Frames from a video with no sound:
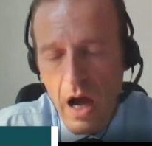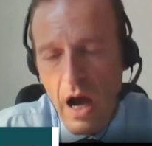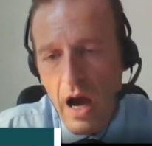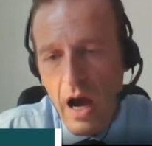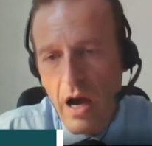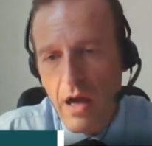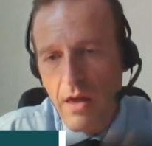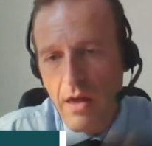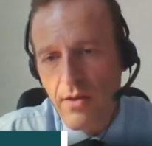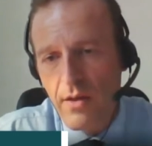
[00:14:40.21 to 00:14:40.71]

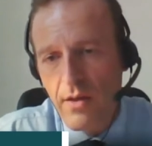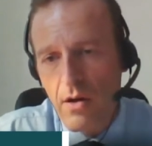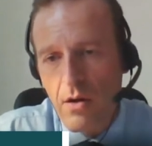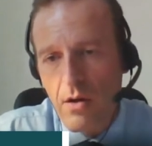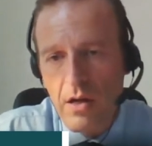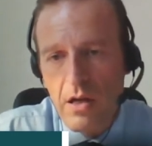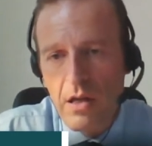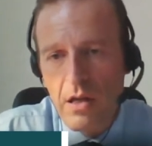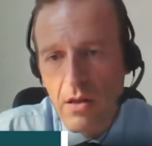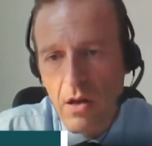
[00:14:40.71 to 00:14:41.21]
either
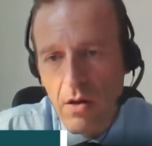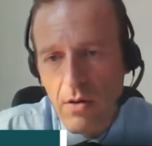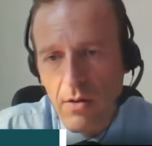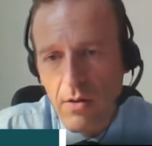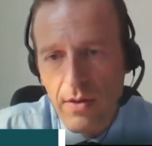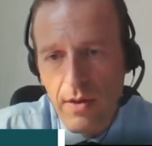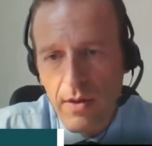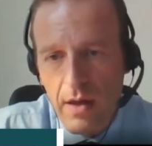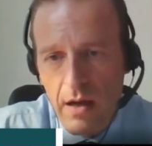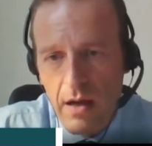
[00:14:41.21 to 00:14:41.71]
in
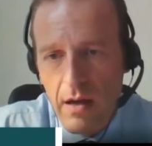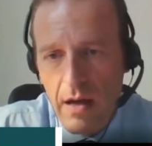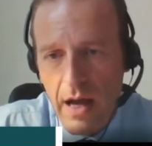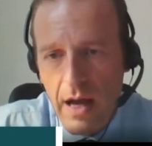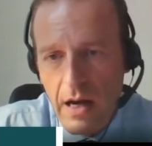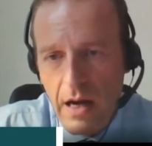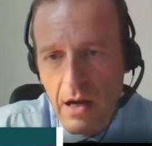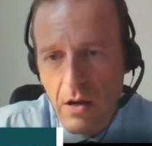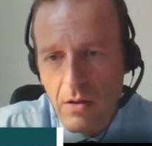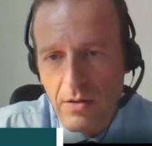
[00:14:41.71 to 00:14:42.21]
North
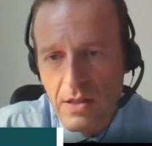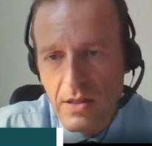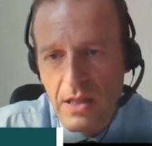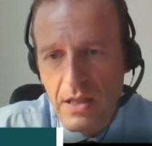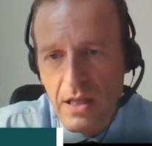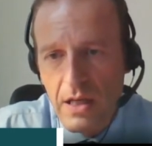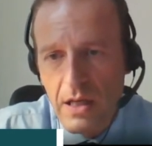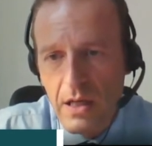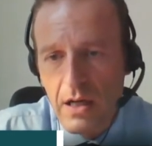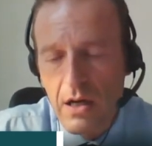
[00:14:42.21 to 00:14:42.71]

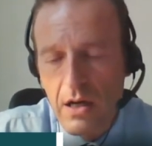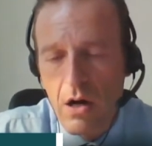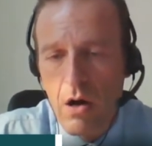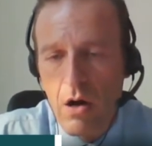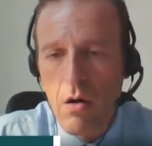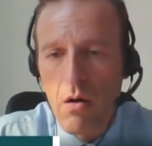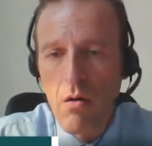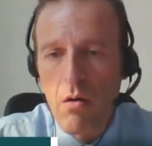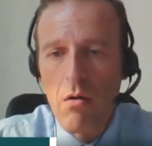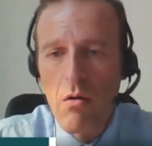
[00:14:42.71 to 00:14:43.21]
Atlantic
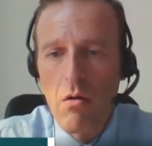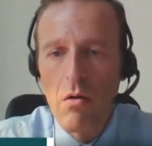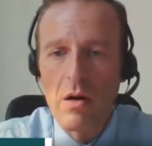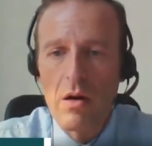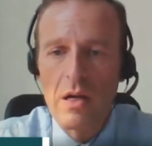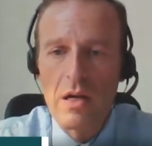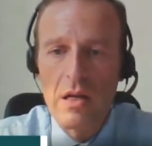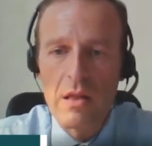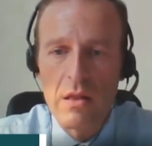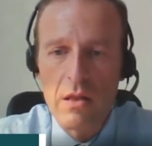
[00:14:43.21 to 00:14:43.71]
or
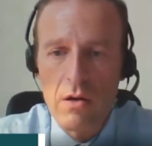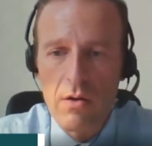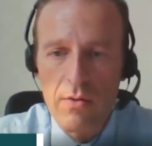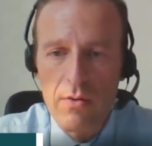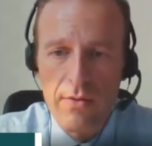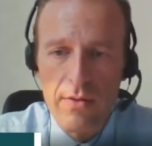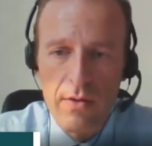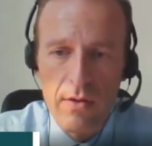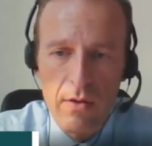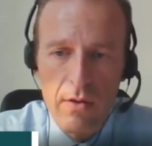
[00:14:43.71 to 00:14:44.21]
in
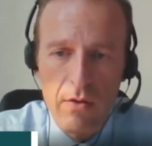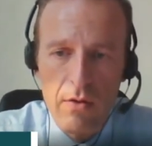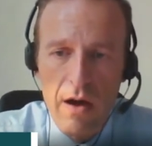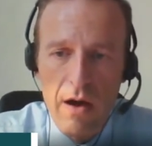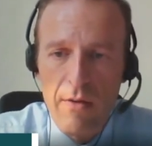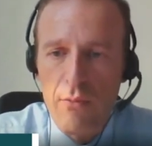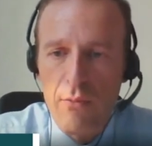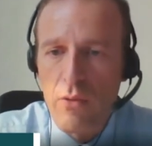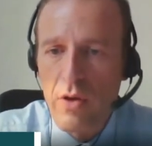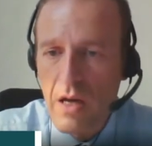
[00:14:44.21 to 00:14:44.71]
North
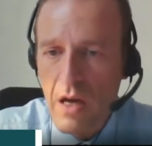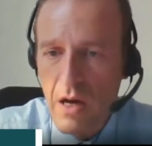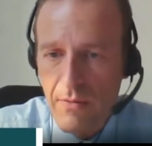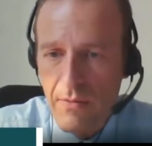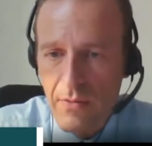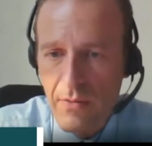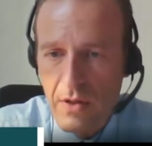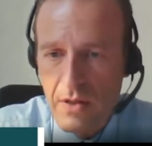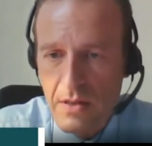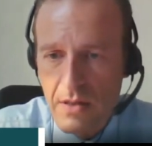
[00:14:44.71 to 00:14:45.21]
Africa,
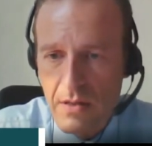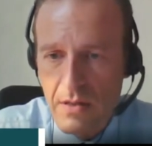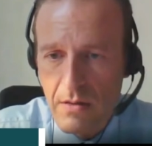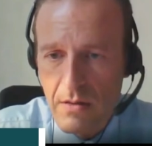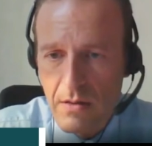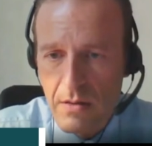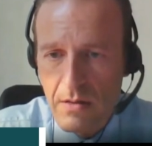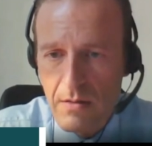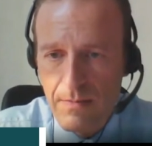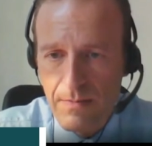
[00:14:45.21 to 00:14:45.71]
for
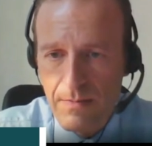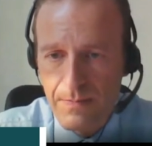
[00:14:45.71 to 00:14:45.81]
instance.